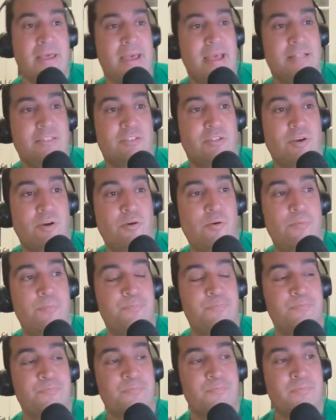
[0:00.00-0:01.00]
And
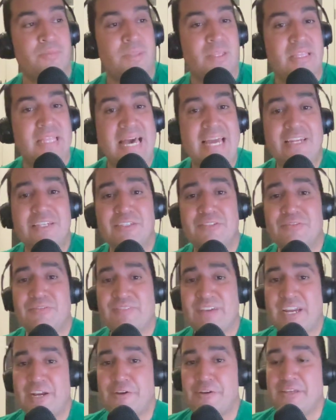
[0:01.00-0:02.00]
so that is
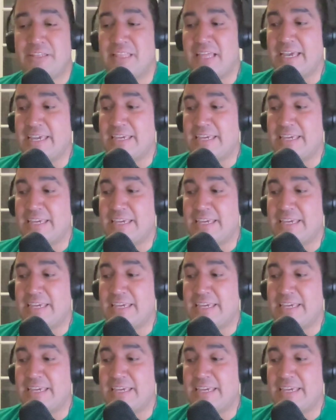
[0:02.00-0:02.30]
very,